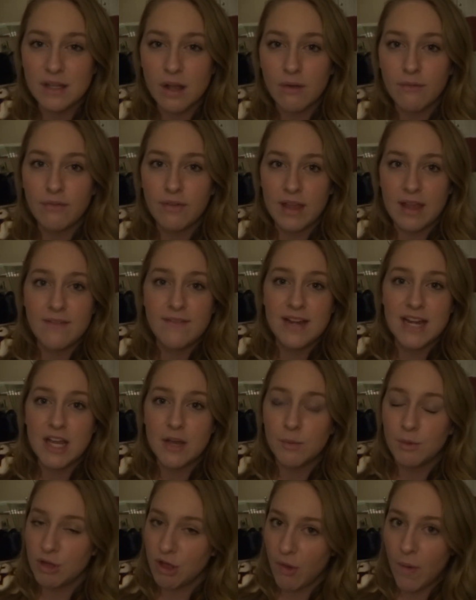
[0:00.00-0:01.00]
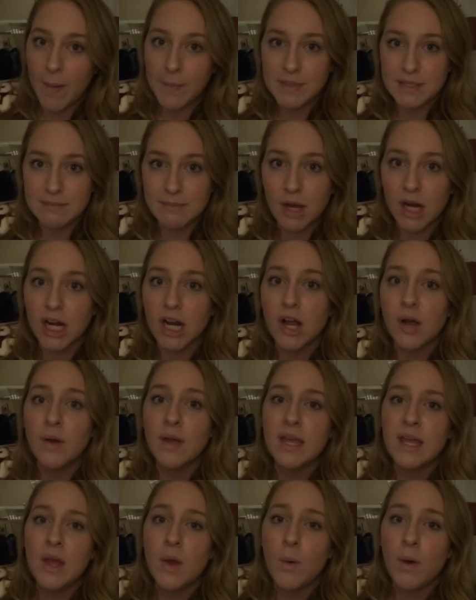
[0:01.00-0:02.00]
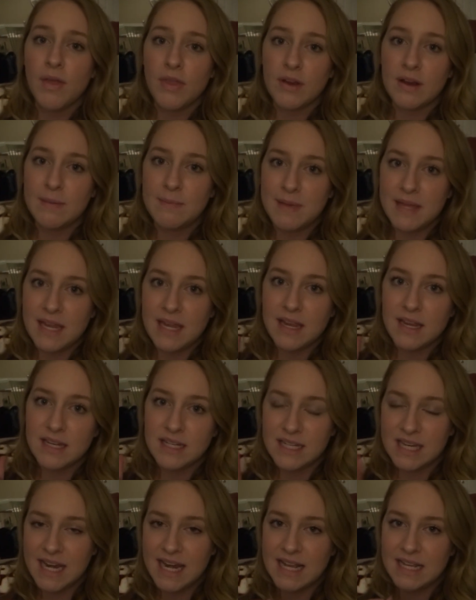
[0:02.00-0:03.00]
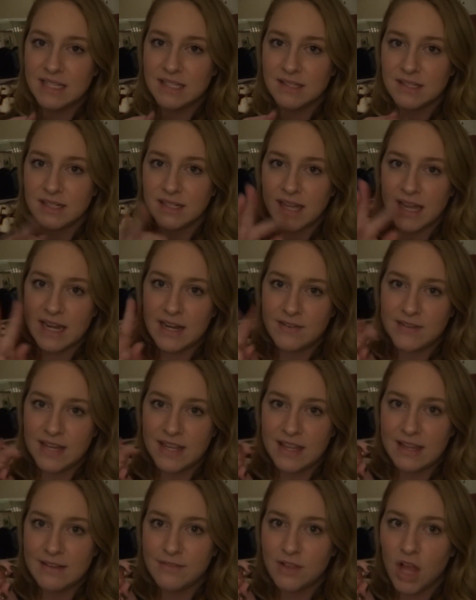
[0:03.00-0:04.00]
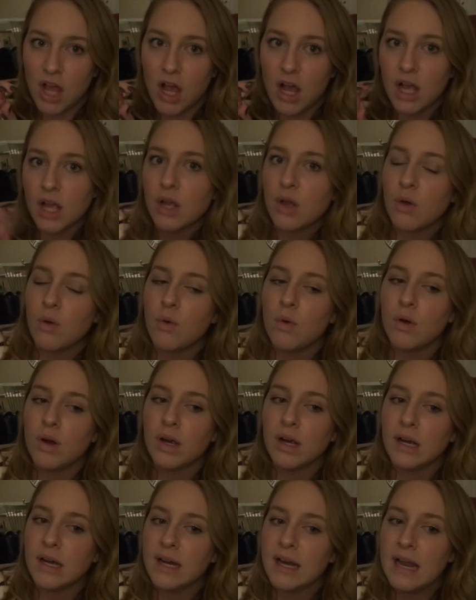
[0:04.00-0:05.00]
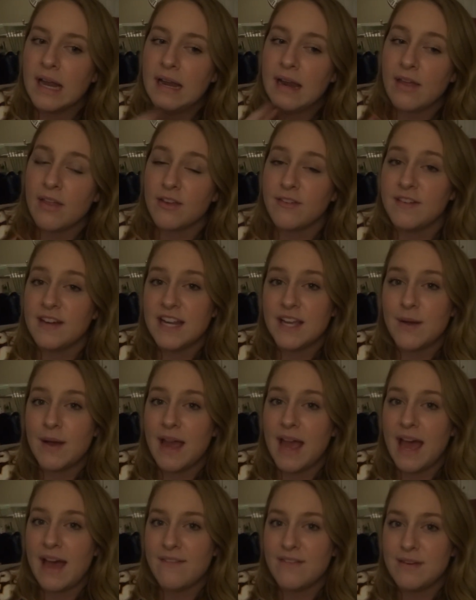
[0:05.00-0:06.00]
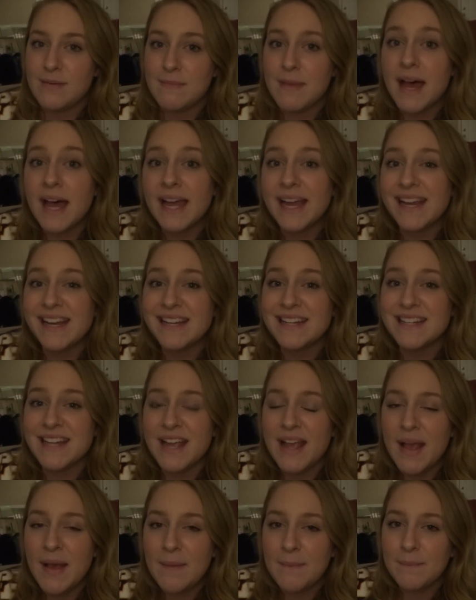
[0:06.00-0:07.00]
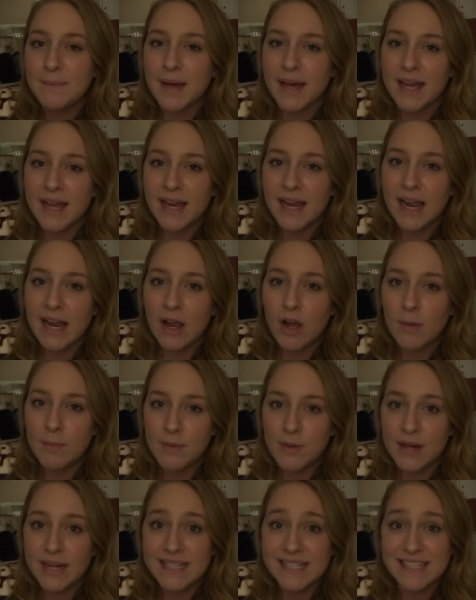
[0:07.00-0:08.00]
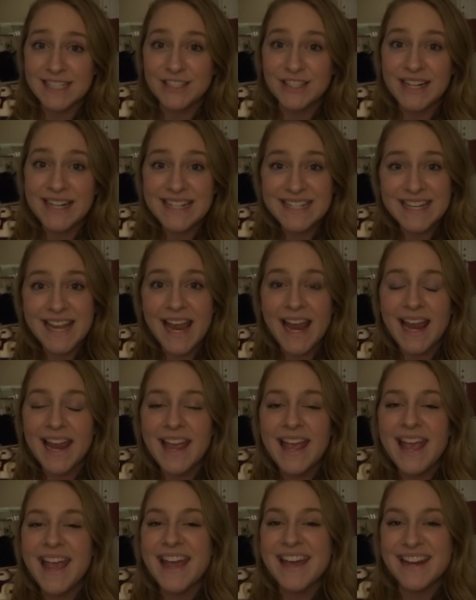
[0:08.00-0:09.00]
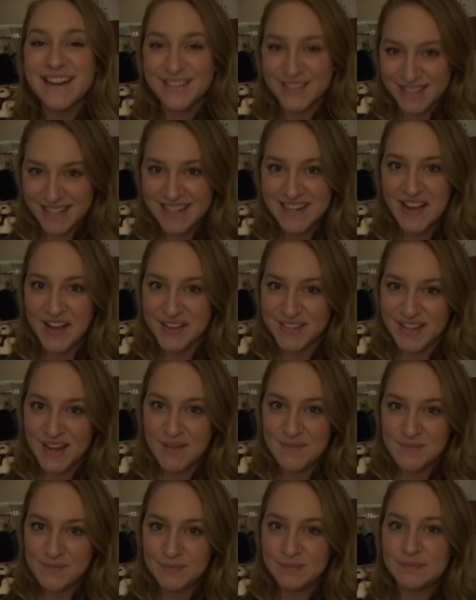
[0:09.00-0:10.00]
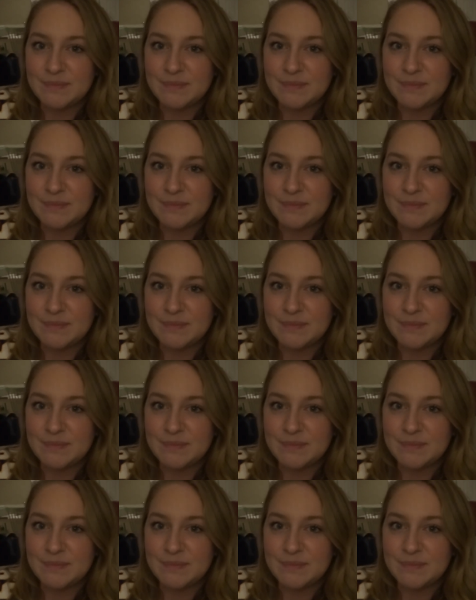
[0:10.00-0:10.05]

Hopefully a video will go up tomorrow, whether it be today's kind of daily vlog or another video I have in mind. But I hope you guys had a great day, and I'll see you next time.